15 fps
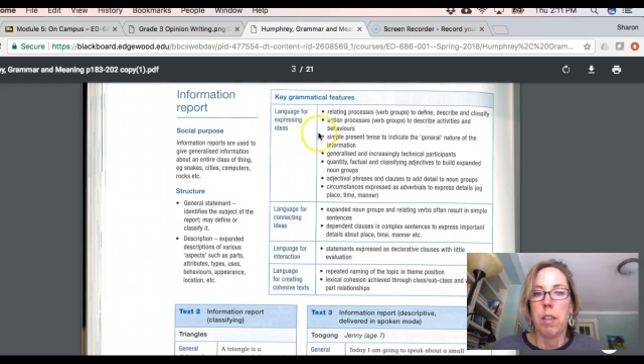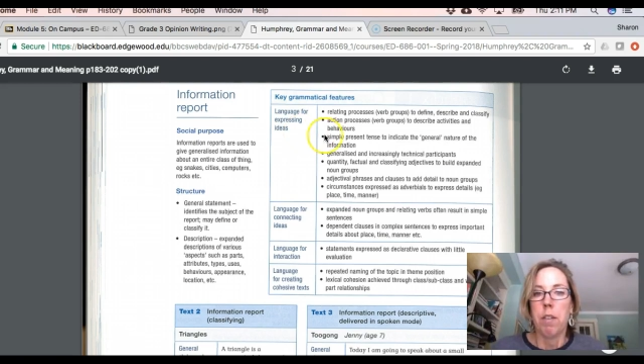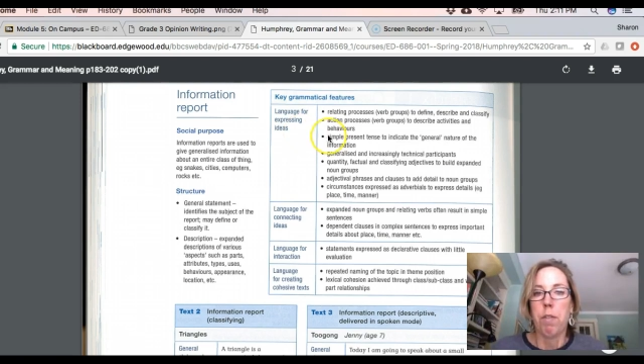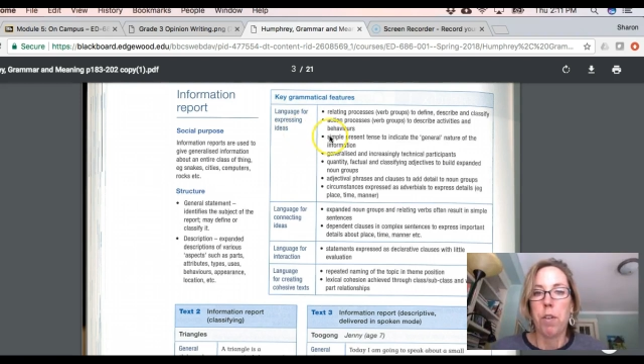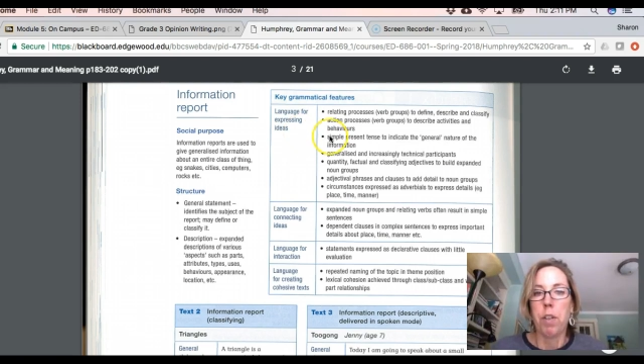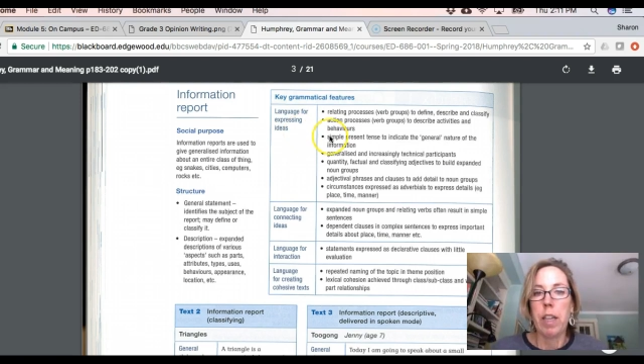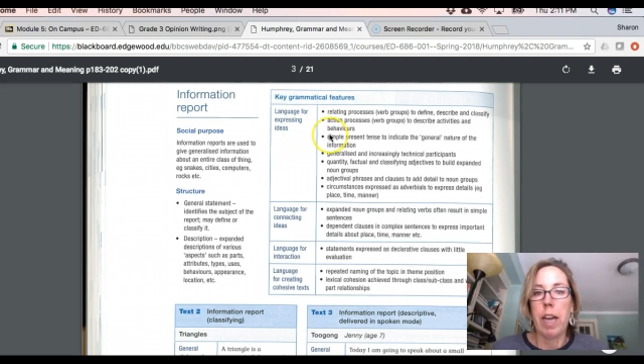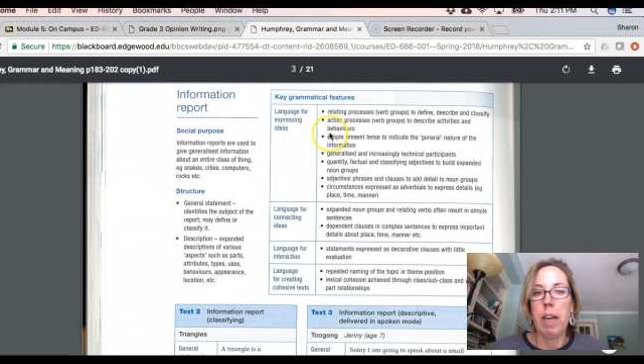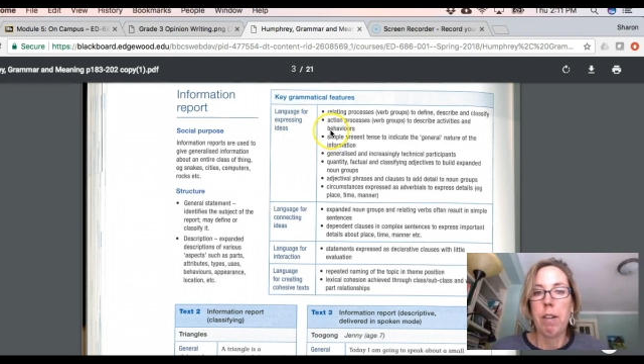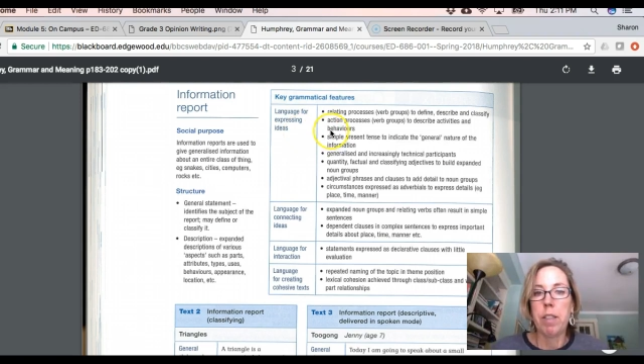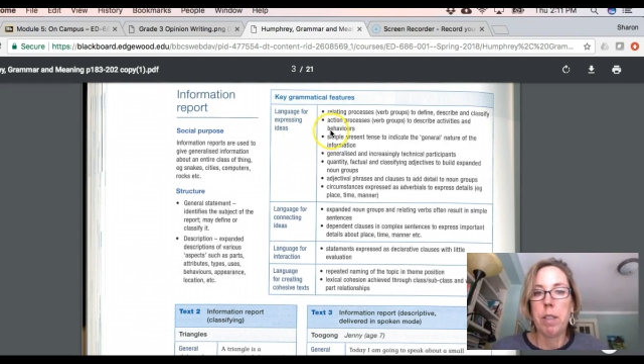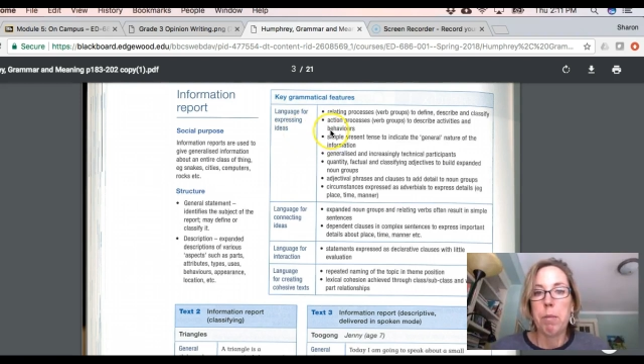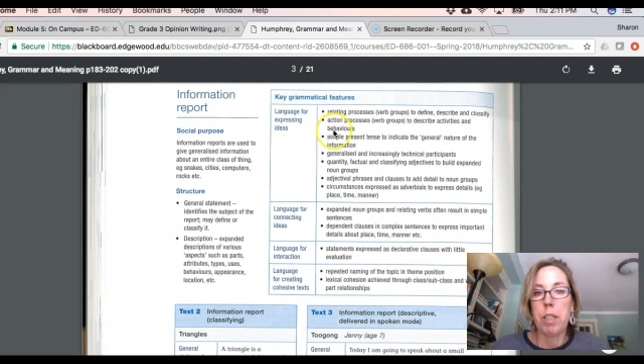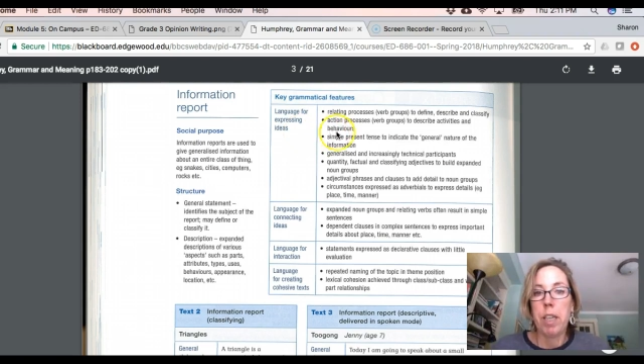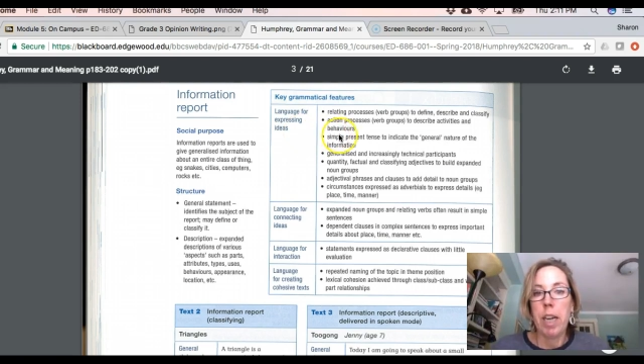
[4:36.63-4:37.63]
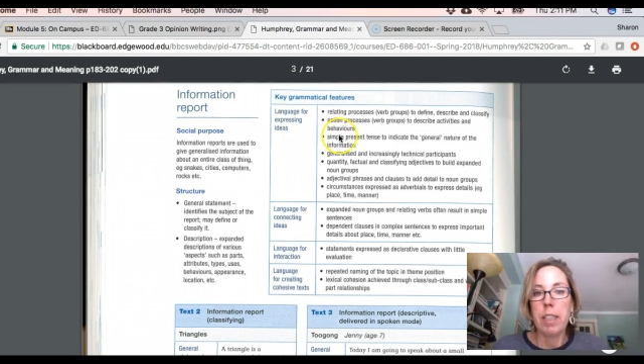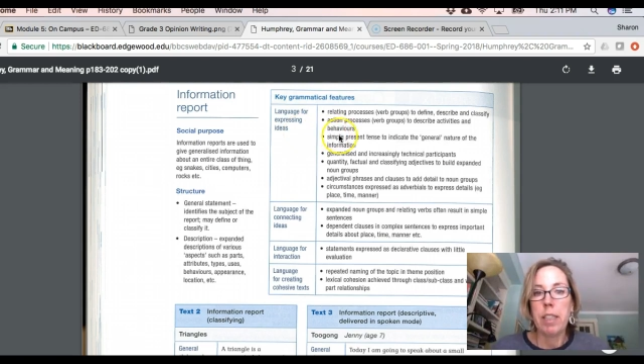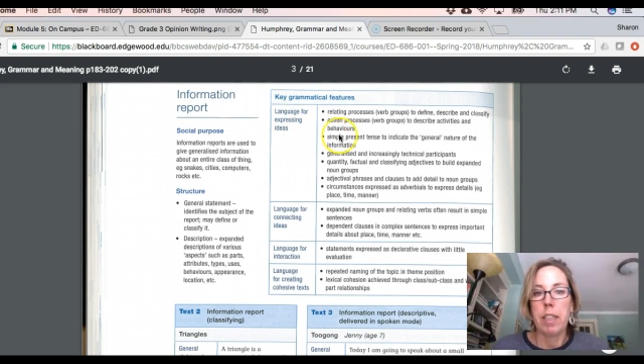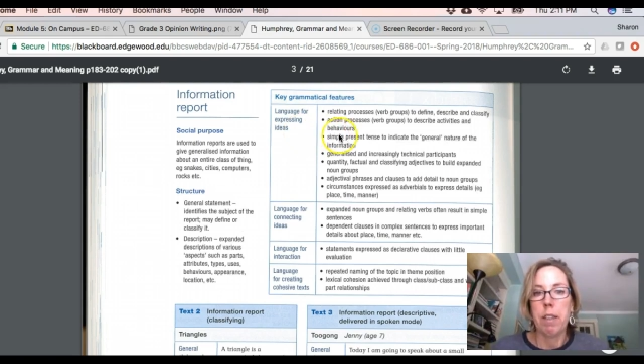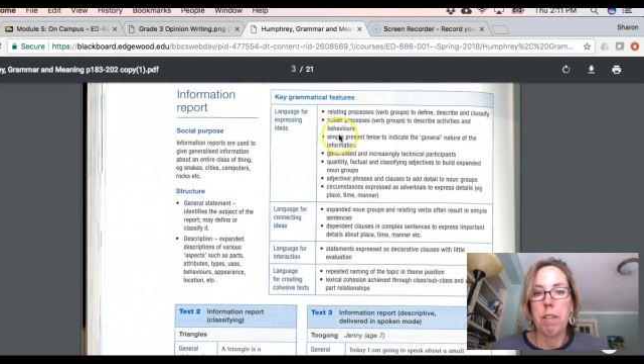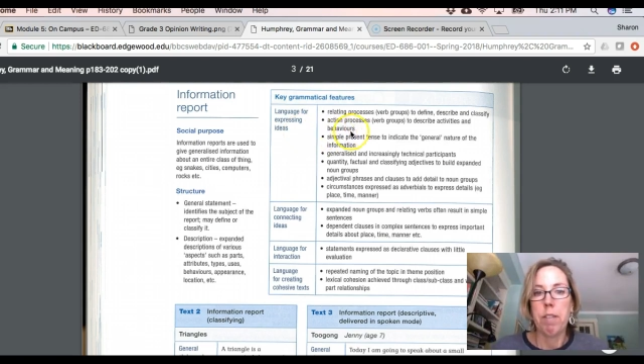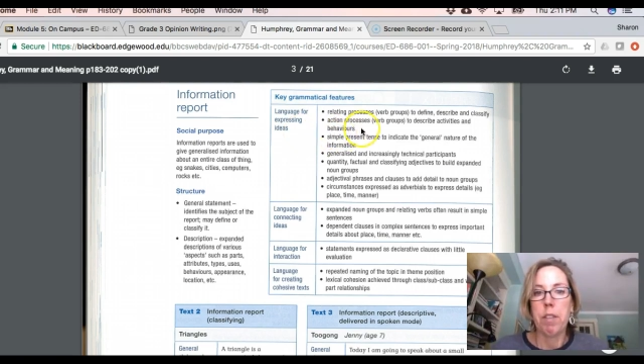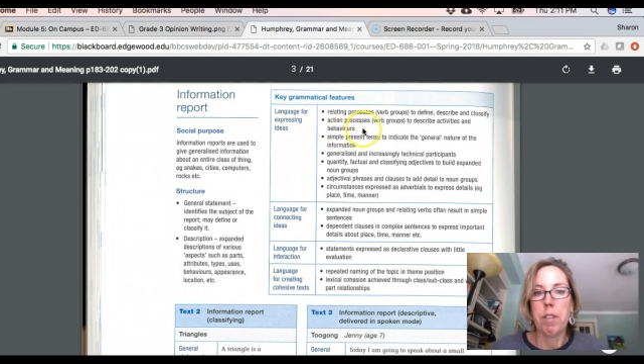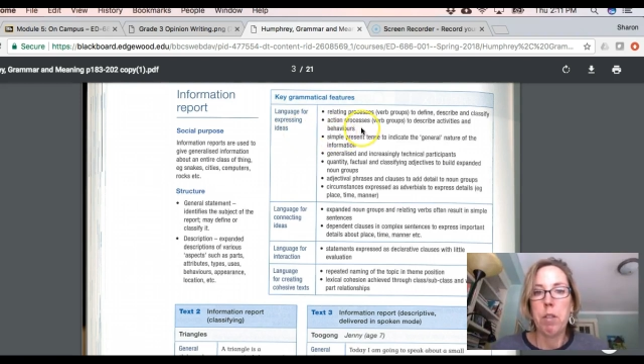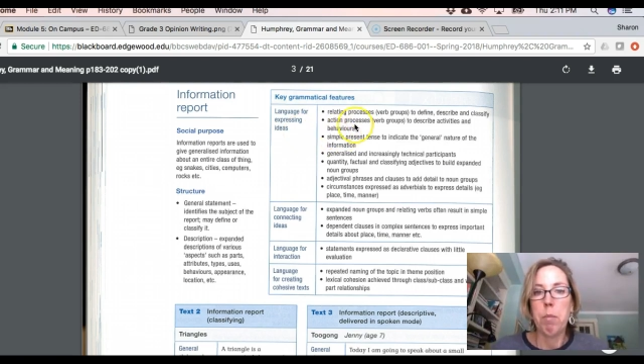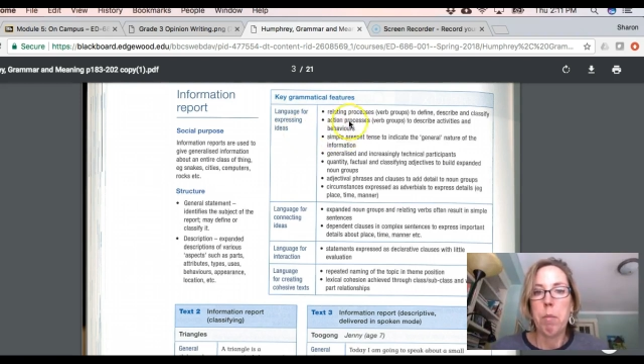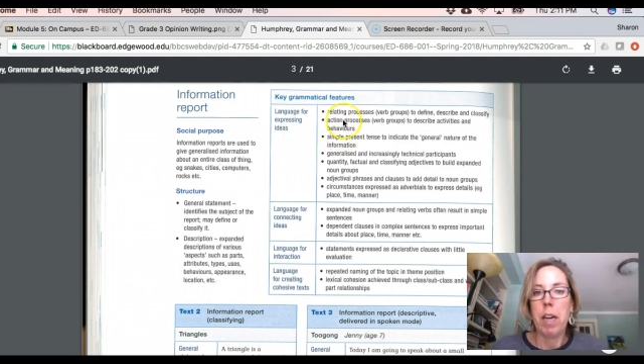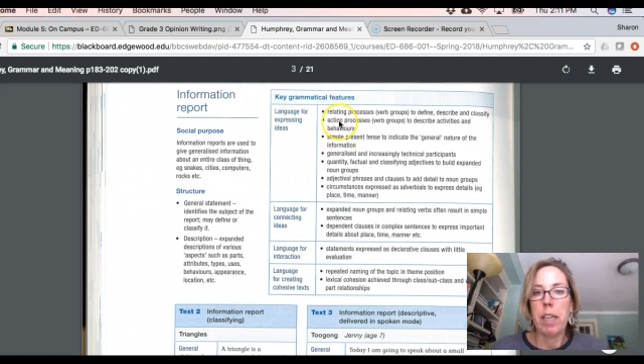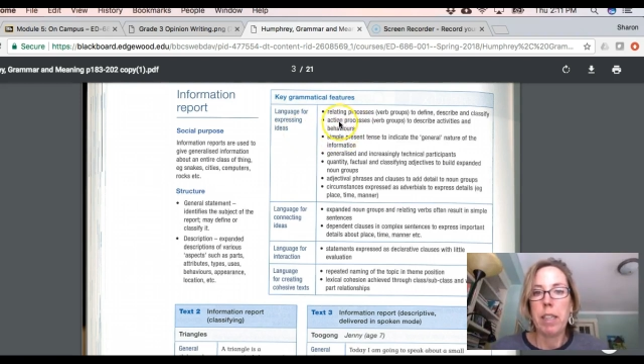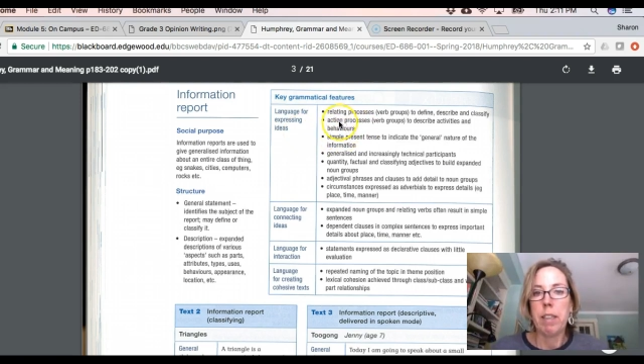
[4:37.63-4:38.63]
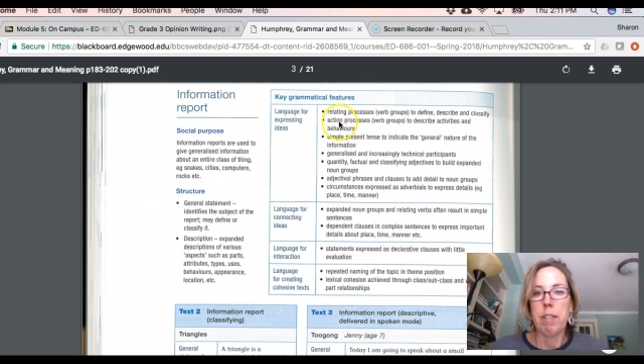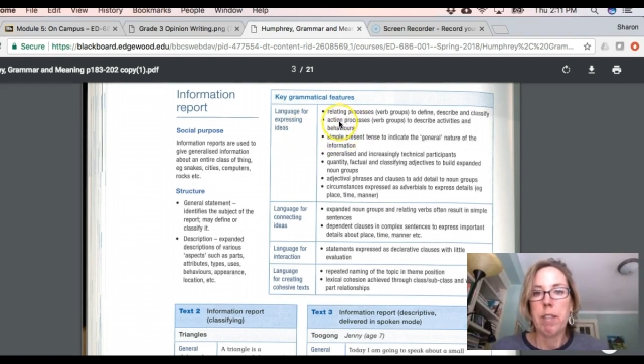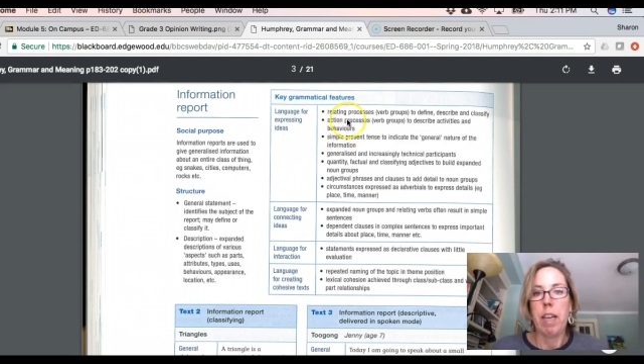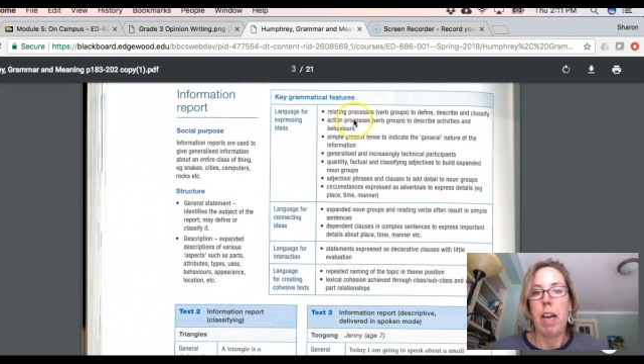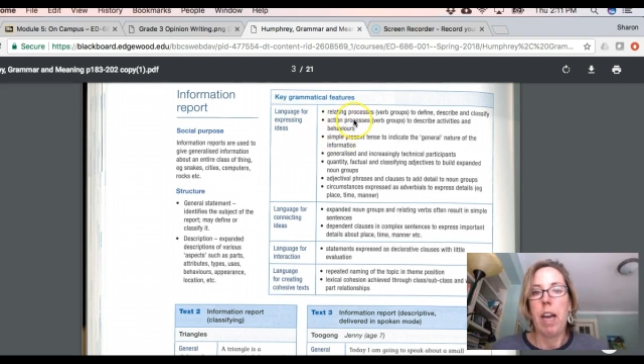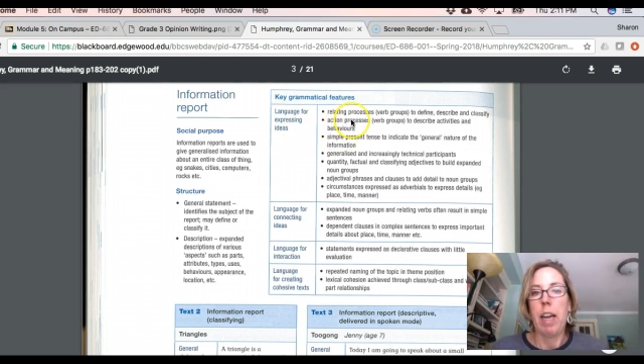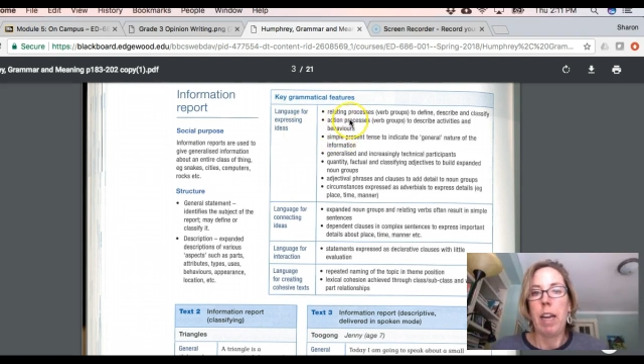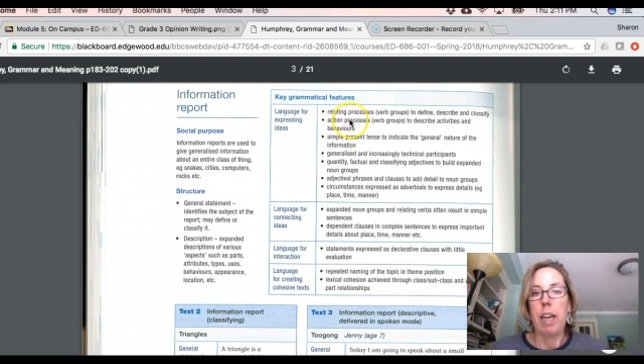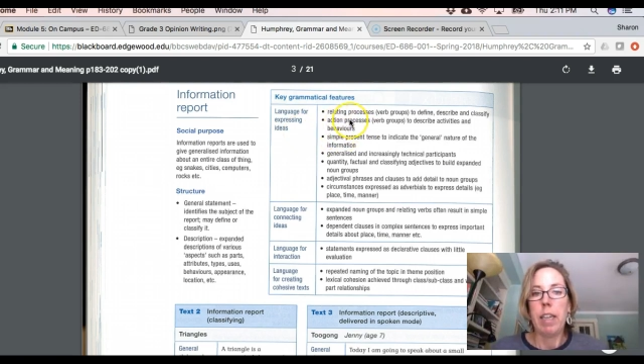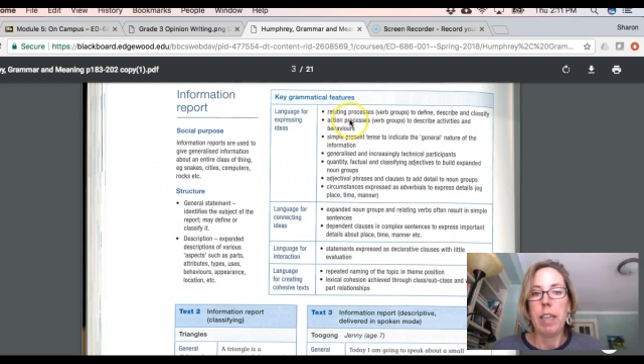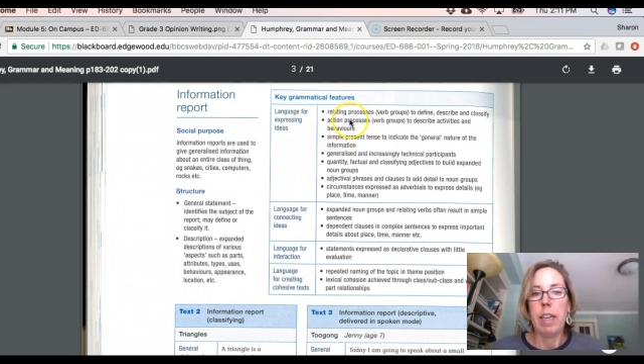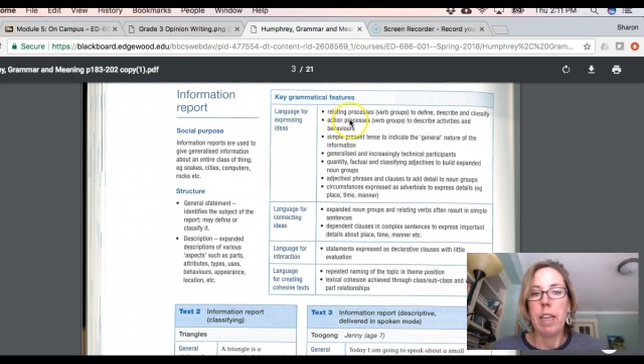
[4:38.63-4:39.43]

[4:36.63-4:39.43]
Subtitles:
for language objectives, you might decide,